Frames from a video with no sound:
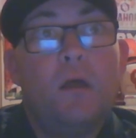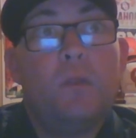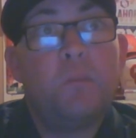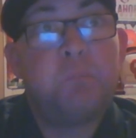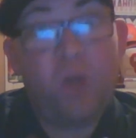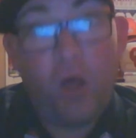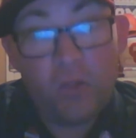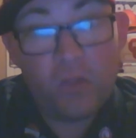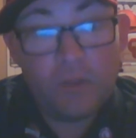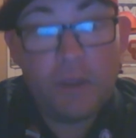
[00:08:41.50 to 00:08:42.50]
The,
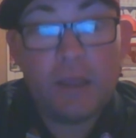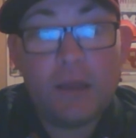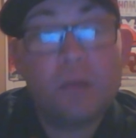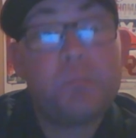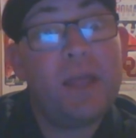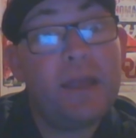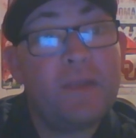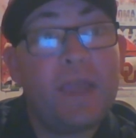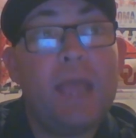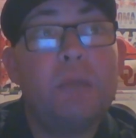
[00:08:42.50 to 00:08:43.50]
pl- the play of
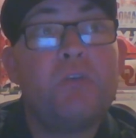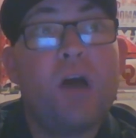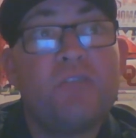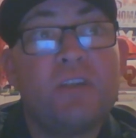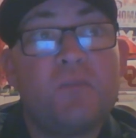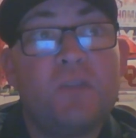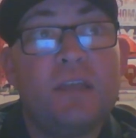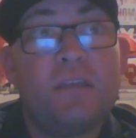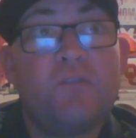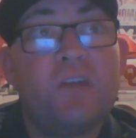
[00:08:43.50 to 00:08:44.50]
the games, offensively
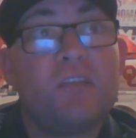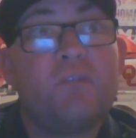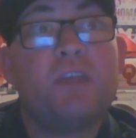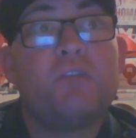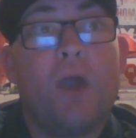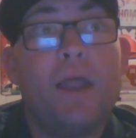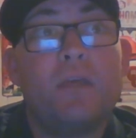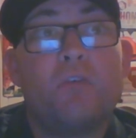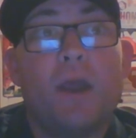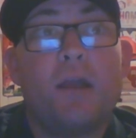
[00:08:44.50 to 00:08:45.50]
and defensively, is
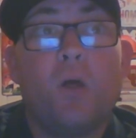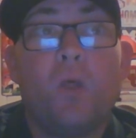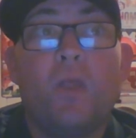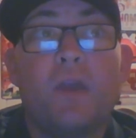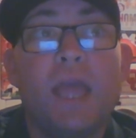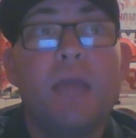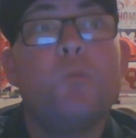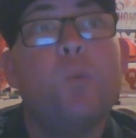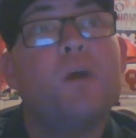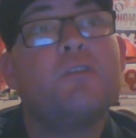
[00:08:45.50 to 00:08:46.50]
Riley's right call of the
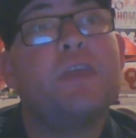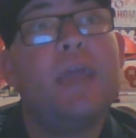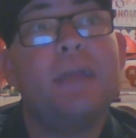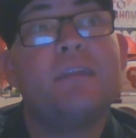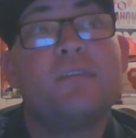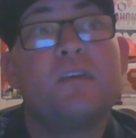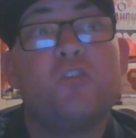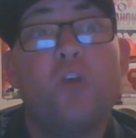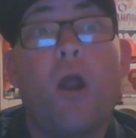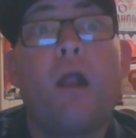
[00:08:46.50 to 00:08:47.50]
game, was the
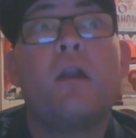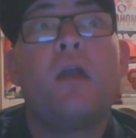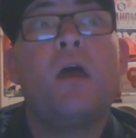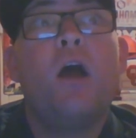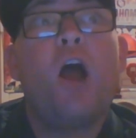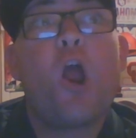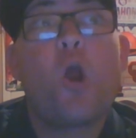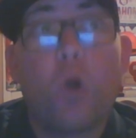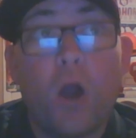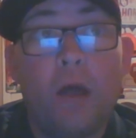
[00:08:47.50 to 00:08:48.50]
86-yard
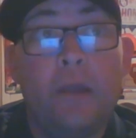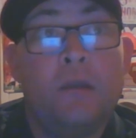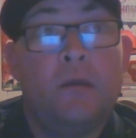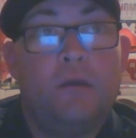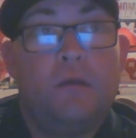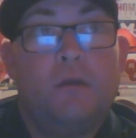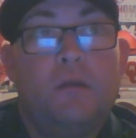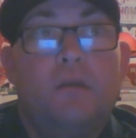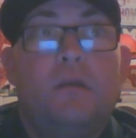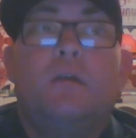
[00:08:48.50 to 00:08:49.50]
run,
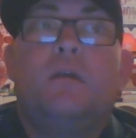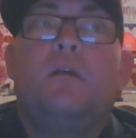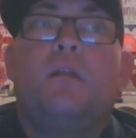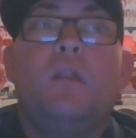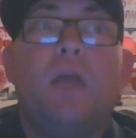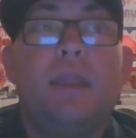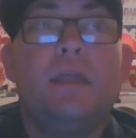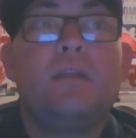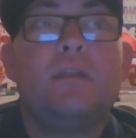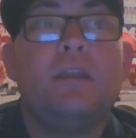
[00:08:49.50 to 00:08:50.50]

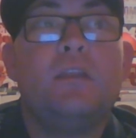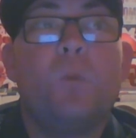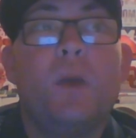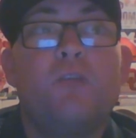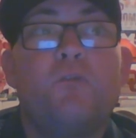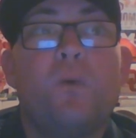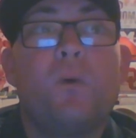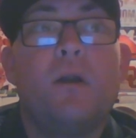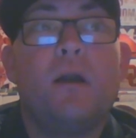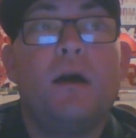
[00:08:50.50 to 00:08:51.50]
leading, leading the way
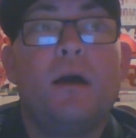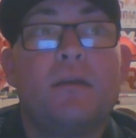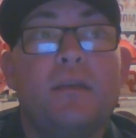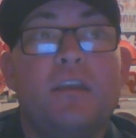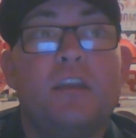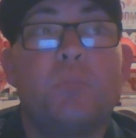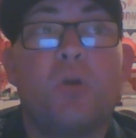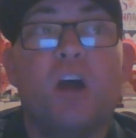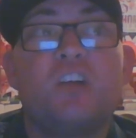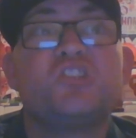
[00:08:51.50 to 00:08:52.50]
for uh, Kennedy
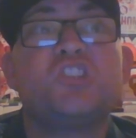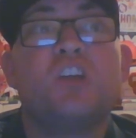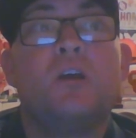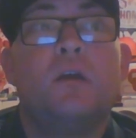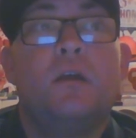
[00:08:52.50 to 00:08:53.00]
Brooks.